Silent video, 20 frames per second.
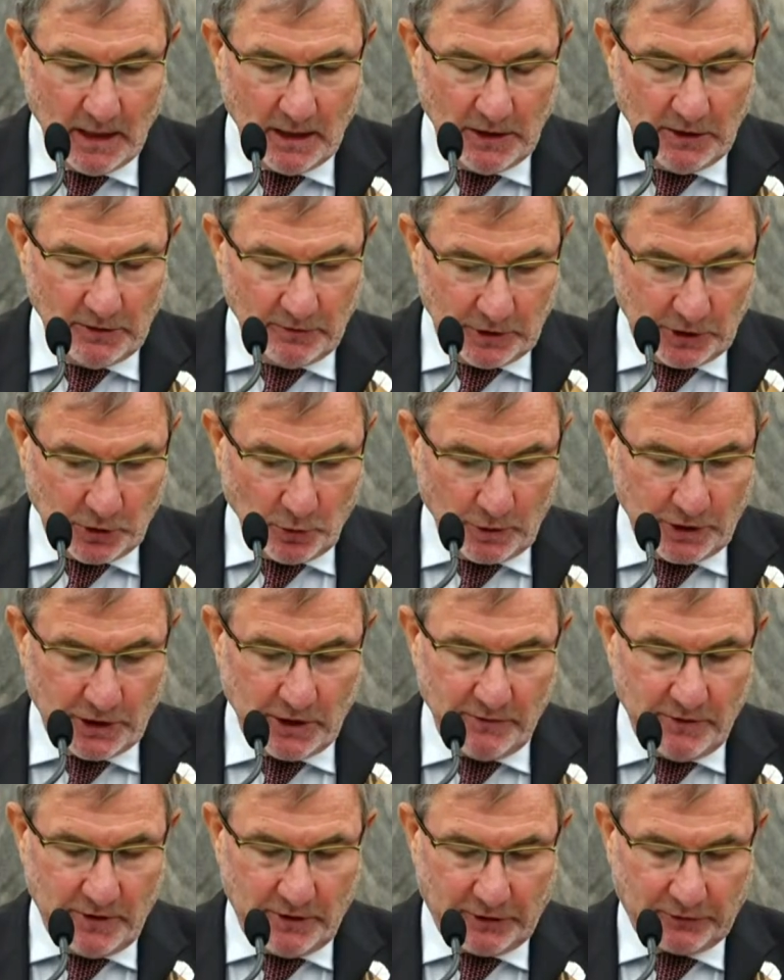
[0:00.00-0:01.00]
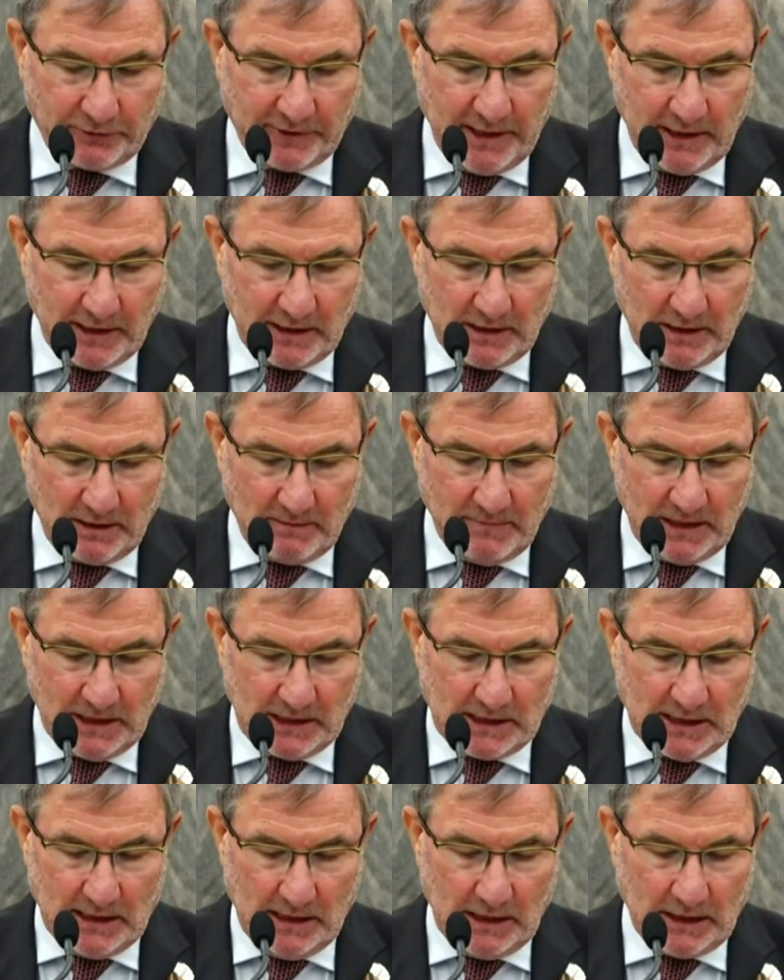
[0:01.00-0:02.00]
There is also the threat that
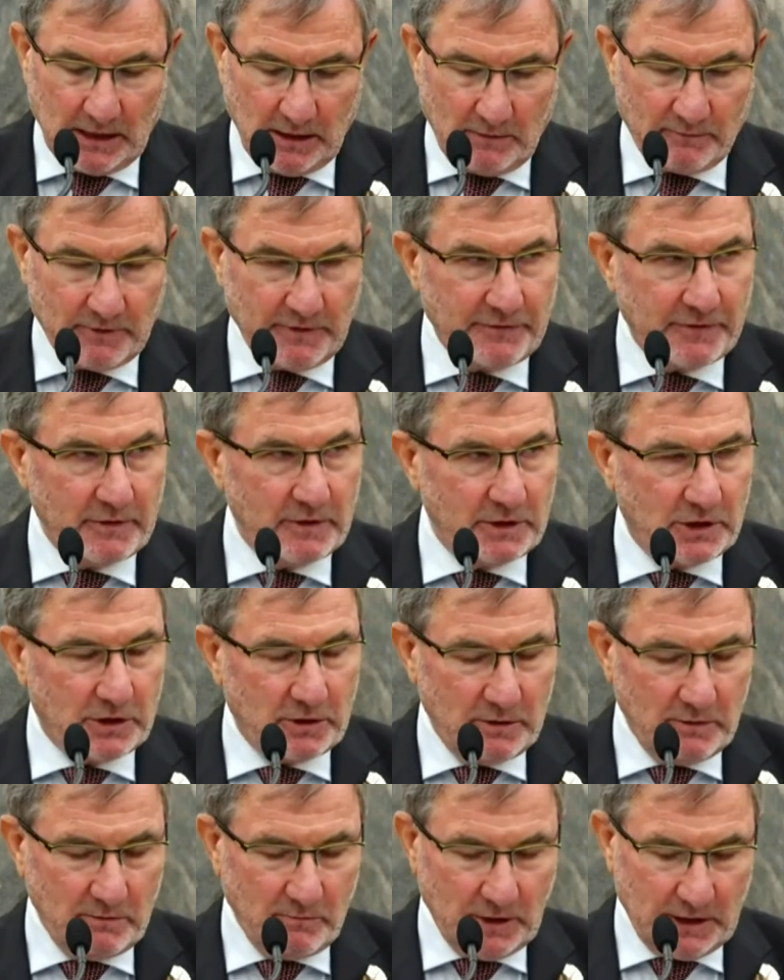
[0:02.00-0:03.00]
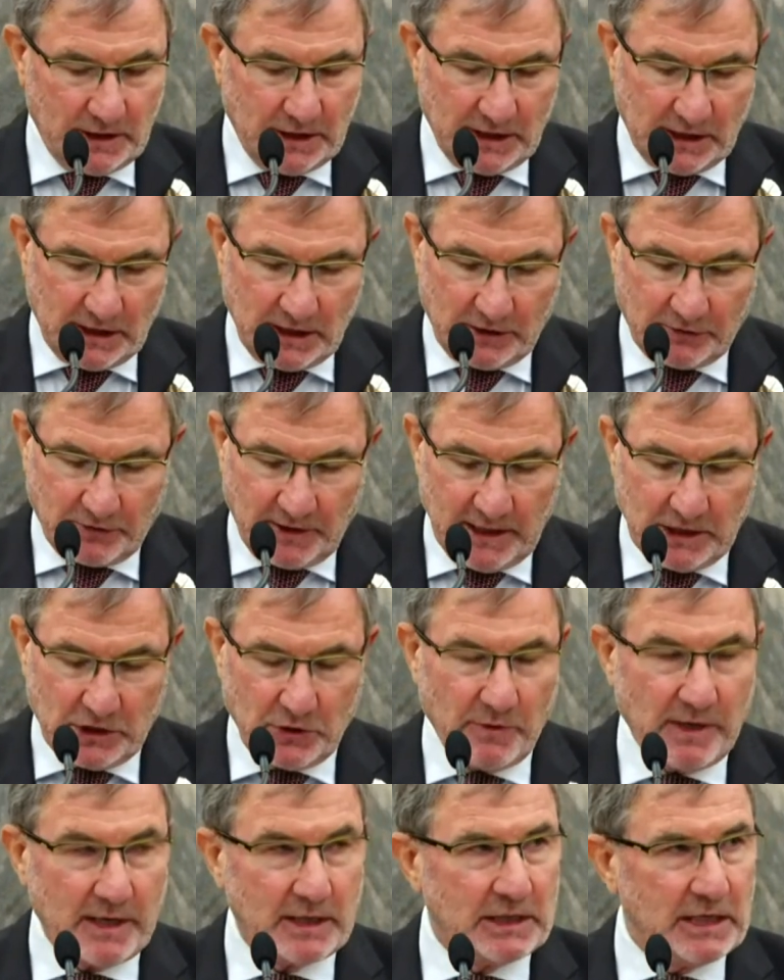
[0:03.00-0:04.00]
Minister Little referred to, which is the threat
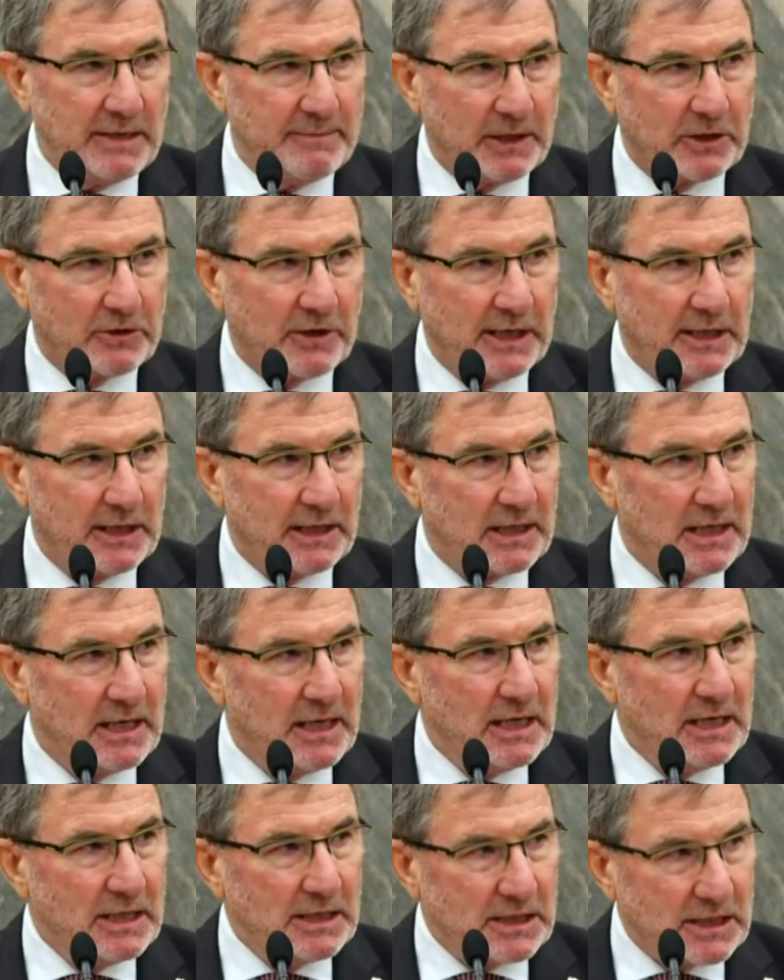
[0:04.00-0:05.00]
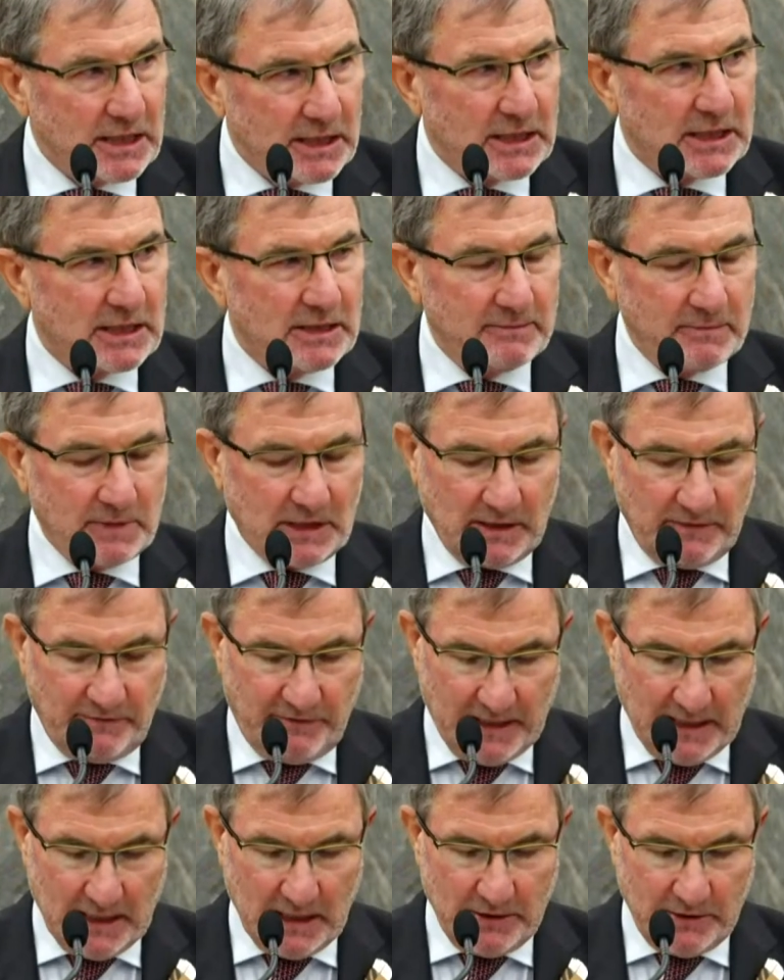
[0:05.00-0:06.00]
to our democratic systems and
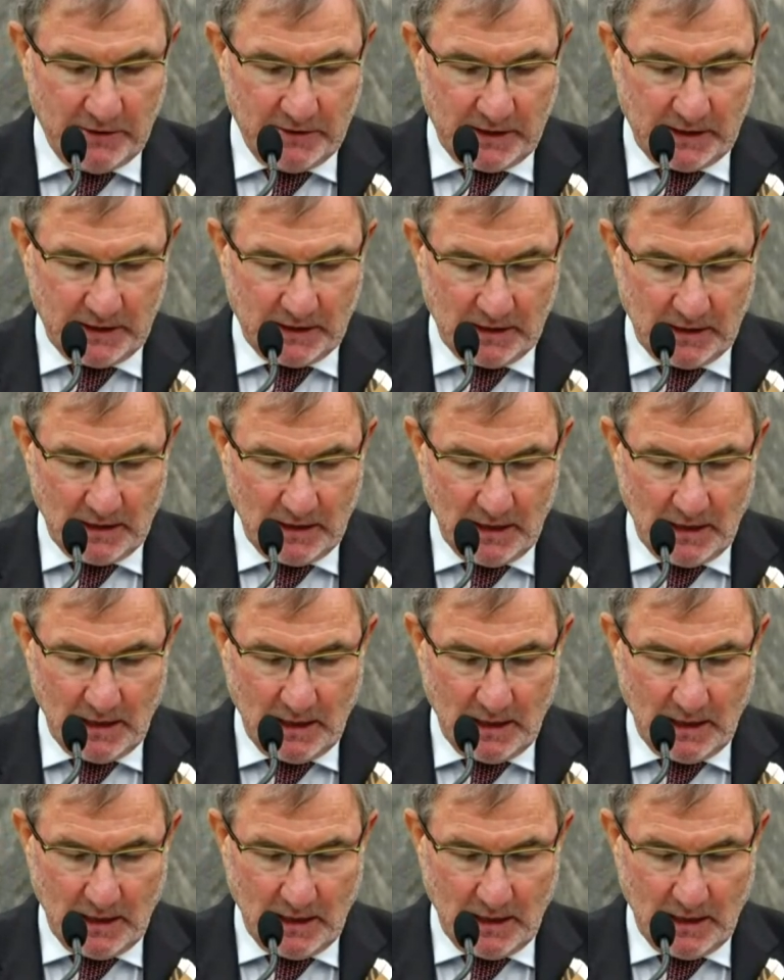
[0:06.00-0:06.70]
values.